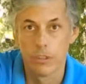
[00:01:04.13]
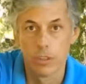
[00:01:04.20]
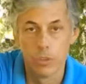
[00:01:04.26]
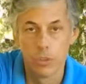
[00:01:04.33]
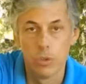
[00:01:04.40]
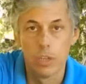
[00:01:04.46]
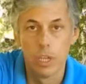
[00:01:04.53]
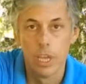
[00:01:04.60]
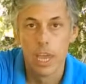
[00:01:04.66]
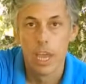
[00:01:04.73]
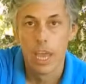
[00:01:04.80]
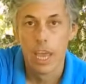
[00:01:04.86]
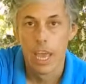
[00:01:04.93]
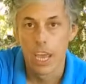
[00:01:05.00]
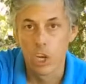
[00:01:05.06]
it's a good,
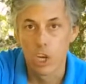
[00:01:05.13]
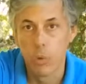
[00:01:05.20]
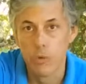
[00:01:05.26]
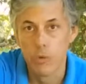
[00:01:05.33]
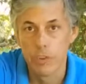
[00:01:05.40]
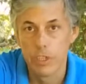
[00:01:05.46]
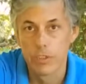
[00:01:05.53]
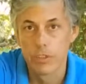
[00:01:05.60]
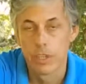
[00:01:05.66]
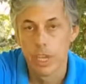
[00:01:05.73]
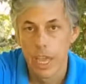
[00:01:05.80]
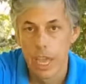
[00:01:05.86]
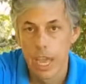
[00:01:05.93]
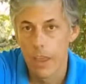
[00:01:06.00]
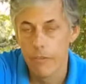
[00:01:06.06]
equivalent,
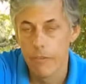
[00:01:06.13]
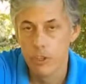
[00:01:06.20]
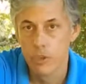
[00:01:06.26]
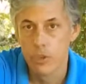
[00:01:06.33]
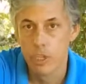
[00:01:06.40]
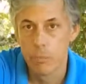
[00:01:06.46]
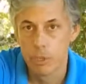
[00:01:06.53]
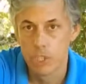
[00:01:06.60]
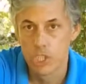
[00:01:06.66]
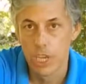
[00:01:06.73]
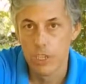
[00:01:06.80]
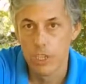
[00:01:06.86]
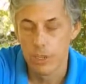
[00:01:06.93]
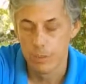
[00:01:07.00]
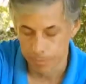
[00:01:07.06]
heavy-duty
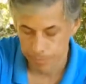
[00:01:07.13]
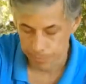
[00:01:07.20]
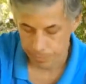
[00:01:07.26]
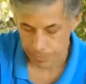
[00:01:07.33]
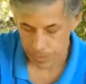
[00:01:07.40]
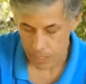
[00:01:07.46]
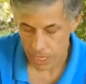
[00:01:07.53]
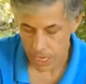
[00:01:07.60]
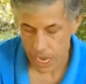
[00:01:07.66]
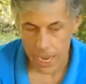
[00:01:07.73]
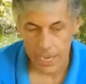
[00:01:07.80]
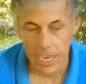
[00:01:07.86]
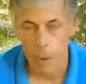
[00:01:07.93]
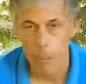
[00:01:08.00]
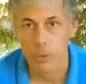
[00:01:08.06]
machete.
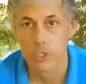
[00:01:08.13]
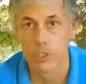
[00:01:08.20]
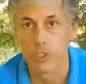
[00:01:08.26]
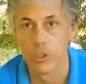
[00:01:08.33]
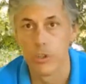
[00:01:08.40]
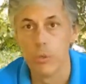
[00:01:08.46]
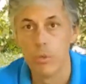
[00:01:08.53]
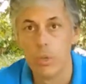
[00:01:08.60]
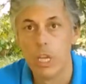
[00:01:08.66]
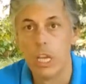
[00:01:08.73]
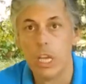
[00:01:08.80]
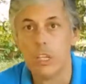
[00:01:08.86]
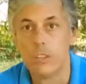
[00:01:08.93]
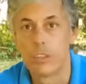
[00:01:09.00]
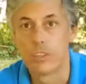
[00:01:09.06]
And number 2
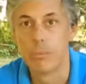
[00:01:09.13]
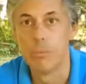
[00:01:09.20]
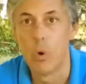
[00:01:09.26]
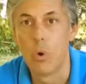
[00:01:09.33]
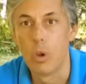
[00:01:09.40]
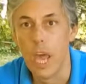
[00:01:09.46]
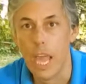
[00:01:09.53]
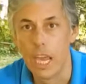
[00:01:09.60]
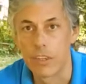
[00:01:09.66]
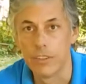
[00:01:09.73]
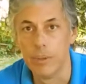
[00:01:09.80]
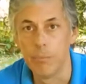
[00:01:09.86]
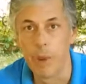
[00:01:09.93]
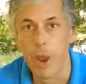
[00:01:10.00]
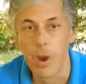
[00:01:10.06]
is a small
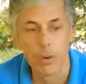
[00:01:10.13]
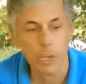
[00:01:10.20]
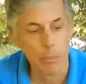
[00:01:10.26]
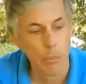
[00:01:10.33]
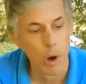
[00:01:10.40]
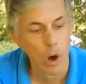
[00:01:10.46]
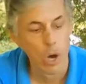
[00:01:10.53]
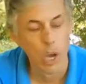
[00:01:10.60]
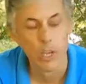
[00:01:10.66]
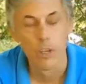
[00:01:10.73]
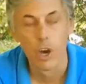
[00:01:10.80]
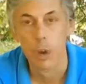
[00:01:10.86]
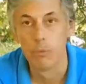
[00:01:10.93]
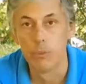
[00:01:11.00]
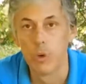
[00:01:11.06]
axe. And bearing in mind,
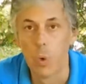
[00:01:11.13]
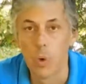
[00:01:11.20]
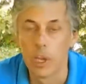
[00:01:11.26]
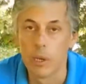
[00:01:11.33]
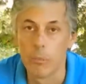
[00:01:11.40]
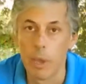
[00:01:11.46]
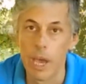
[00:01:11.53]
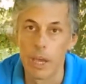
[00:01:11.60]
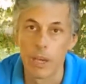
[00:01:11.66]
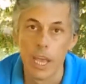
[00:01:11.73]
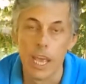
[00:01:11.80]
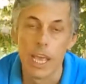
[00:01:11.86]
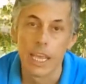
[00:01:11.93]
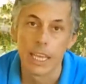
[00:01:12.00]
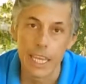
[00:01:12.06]
I'm talking about
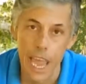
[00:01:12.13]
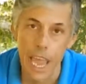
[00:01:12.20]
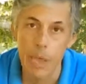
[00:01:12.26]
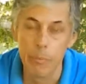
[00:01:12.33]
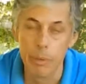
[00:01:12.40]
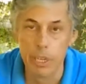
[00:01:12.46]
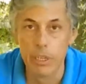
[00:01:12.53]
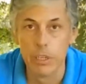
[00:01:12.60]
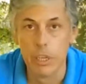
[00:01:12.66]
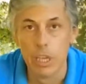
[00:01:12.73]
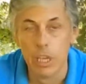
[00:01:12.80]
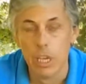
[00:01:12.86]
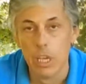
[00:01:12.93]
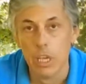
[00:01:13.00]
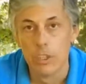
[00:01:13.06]
camping
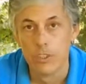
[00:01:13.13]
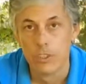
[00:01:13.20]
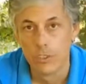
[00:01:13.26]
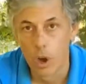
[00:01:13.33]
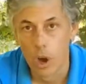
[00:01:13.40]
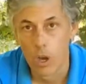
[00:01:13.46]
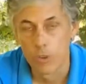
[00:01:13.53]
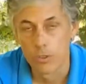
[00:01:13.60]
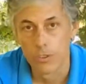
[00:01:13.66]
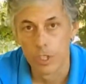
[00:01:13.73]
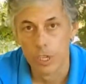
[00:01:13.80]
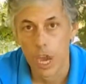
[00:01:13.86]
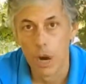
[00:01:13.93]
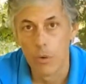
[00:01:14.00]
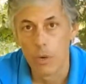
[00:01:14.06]
style
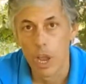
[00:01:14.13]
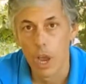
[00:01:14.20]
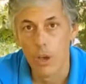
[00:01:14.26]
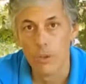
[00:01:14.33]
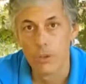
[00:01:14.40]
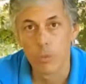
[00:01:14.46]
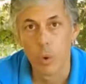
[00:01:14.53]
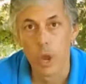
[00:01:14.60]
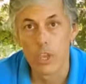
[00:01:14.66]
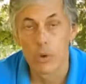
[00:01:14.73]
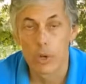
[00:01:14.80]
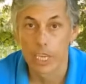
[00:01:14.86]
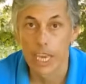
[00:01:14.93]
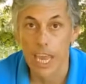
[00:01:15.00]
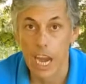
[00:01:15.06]
scenarios where
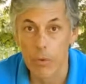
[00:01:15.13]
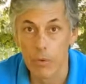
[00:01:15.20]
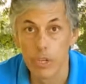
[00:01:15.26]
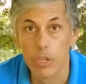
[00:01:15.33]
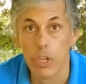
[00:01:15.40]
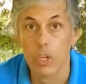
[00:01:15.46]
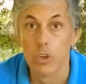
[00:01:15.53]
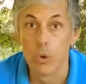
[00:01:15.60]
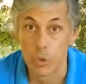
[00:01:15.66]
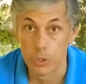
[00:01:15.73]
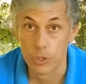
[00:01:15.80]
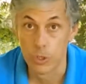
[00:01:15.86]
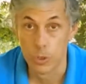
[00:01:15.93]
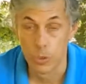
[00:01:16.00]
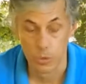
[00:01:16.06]
you're carrying your
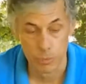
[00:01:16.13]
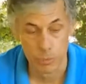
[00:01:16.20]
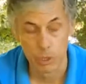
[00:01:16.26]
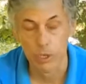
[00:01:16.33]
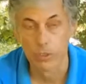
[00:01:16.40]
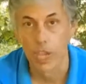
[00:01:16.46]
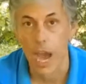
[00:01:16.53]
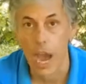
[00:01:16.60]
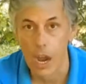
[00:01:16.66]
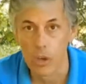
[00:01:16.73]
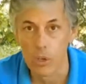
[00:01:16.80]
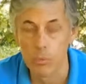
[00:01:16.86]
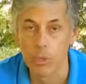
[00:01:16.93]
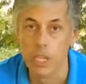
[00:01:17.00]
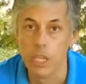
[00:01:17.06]
tools, because
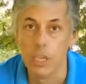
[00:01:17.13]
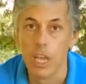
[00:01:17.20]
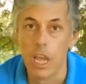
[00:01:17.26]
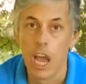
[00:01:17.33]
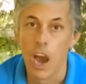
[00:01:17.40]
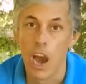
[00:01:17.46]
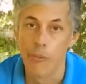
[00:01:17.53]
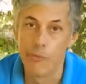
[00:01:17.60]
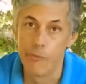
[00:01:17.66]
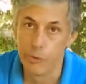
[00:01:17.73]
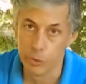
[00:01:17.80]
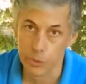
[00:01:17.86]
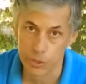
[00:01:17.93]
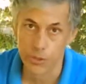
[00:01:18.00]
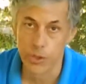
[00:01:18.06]
arguably a
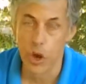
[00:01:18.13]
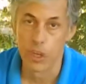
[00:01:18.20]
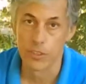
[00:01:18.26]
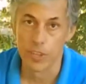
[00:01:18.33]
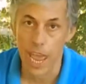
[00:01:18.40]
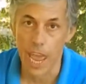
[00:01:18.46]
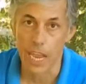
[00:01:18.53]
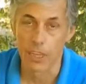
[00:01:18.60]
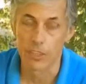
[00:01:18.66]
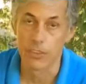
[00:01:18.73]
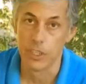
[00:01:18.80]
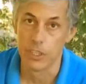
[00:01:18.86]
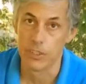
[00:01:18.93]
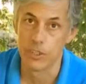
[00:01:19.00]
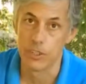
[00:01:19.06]
full-sized axe
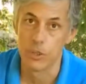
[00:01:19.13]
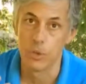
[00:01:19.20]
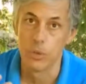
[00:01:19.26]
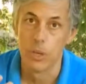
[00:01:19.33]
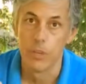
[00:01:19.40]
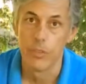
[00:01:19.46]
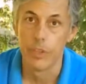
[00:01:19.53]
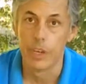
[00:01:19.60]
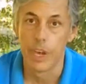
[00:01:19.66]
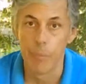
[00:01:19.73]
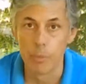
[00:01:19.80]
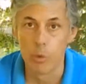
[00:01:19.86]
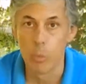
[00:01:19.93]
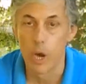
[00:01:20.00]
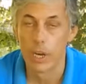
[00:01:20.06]
is still the
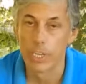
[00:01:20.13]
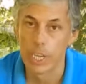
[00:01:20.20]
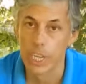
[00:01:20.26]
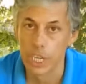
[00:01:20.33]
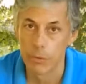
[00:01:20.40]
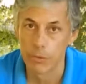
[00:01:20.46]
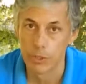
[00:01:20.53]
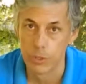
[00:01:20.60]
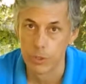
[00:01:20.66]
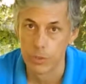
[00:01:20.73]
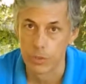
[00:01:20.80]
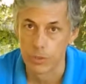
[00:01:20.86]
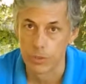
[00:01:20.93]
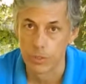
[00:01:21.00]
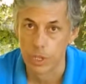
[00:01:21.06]
number 1 king of
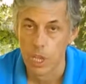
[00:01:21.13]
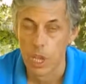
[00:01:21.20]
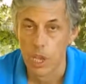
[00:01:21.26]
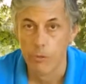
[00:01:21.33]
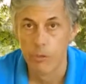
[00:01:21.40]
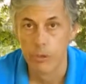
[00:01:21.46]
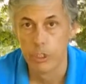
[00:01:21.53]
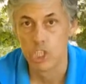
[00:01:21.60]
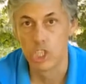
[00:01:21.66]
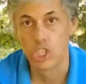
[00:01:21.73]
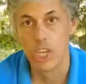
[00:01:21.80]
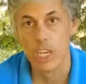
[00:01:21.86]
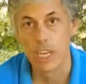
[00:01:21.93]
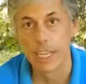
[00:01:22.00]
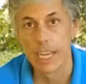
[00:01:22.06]
tools for its
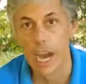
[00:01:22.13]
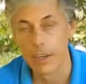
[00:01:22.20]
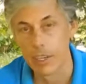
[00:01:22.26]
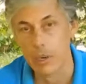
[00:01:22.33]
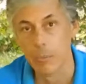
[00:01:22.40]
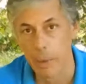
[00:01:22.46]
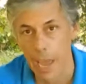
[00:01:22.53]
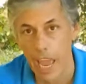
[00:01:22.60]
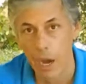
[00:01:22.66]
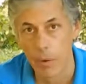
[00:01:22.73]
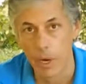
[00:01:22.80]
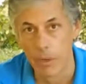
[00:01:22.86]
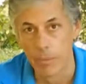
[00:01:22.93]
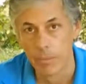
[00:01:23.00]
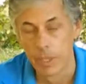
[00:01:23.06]
sheer cutting power.